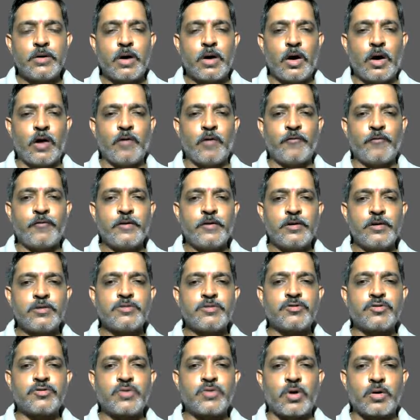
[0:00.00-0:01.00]
of
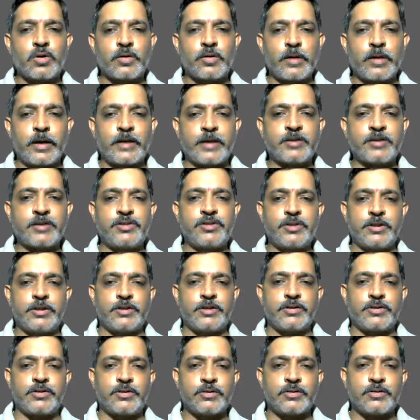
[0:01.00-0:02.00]
stock
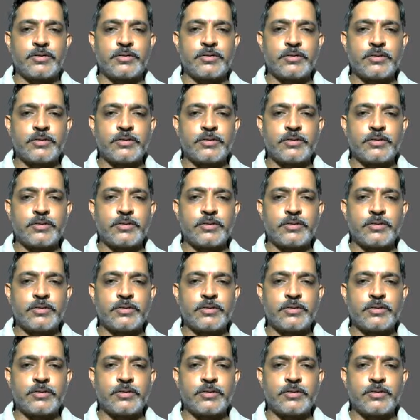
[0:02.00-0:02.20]
exchange.